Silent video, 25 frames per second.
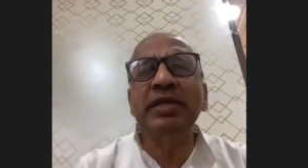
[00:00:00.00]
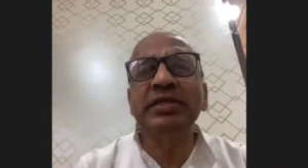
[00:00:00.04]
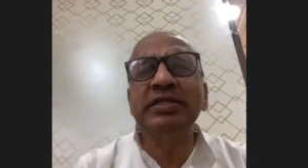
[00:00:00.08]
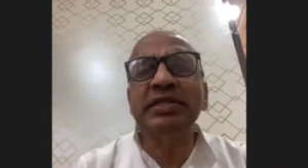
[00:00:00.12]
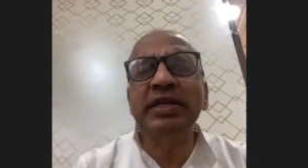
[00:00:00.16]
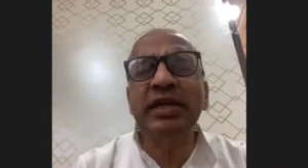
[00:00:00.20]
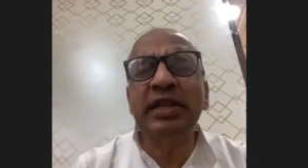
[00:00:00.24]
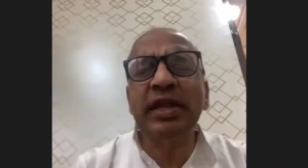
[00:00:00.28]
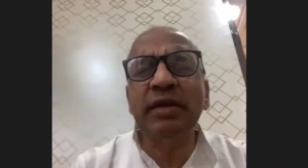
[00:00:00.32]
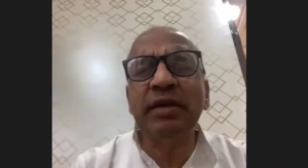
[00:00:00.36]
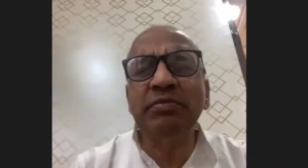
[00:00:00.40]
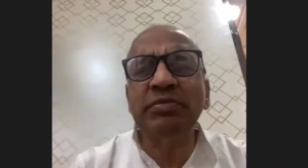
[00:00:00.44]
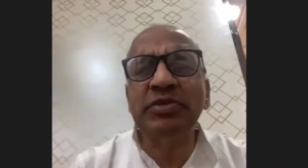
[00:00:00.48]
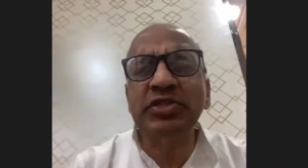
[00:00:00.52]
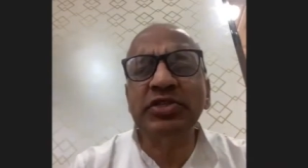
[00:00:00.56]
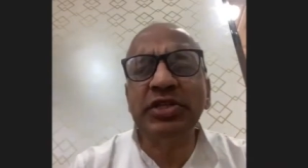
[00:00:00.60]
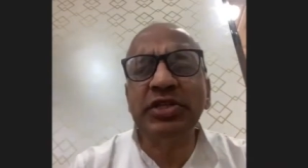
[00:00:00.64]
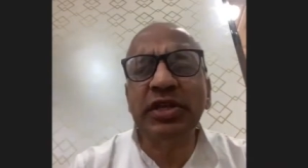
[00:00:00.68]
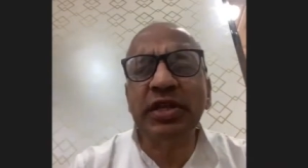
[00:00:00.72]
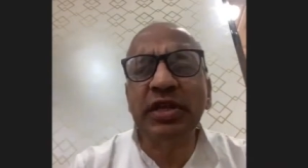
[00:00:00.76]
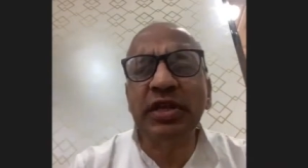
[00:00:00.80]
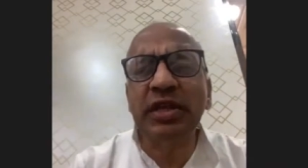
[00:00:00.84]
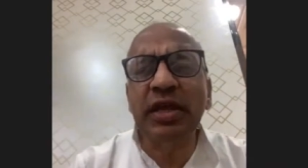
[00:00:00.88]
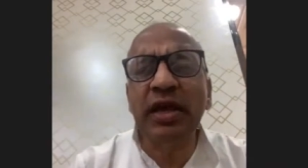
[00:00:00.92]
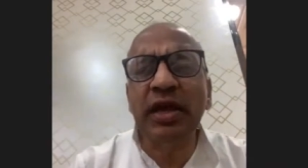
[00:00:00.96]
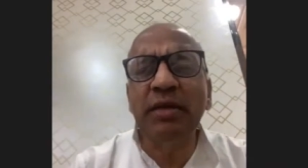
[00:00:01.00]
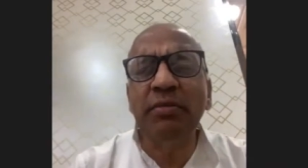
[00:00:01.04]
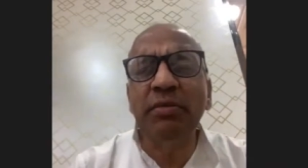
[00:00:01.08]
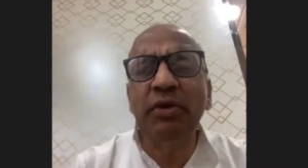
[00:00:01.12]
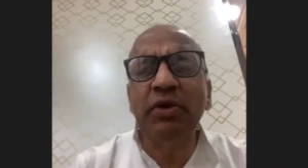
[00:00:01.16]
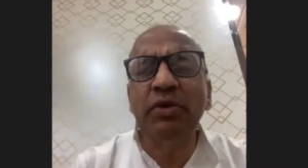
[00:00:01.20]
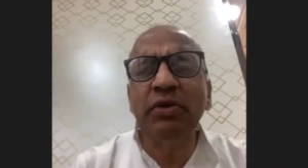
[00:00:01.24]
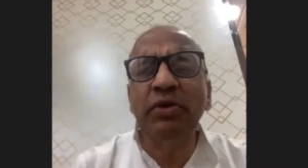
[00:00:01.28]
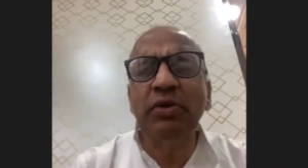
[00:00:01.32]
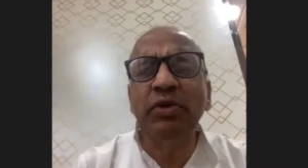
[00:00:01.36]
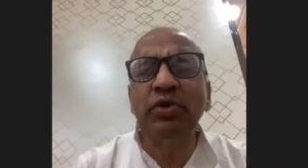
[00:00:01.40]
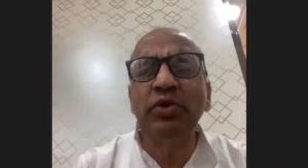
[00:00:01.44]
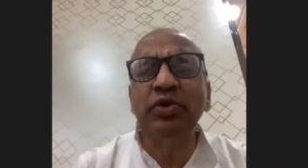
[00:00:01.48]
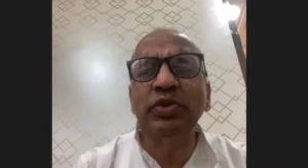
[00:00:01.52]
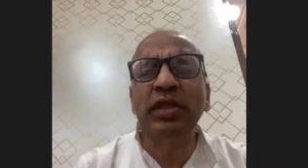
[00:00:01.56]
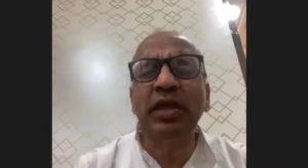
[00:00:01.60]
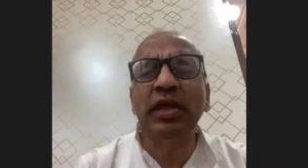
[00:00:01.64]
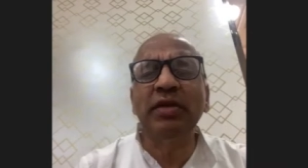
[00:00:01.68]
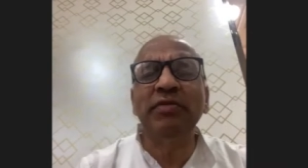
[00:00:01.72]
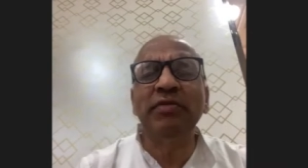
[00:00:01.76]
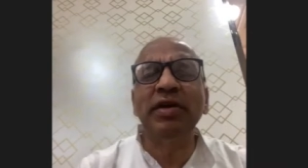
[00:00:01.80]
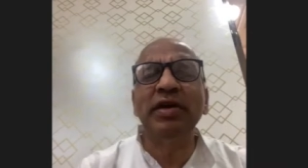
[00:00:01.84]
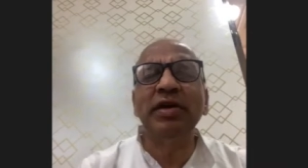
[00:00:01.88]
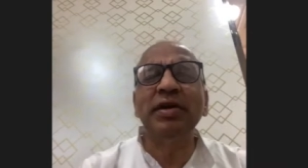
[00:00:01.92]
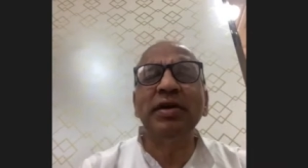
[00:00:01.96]
Jairamji about
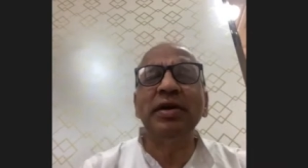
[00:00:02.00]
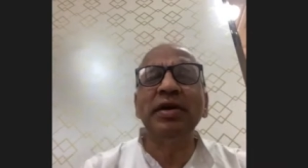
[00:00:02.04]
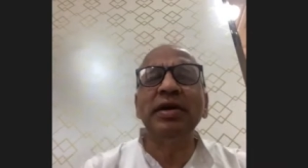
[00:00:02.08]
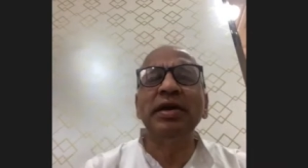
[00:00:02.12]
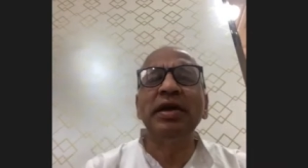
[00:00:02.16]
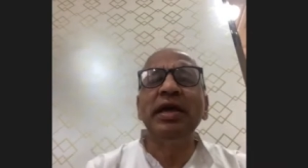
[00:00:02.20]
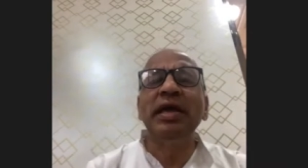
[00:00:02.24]
Gurudeva,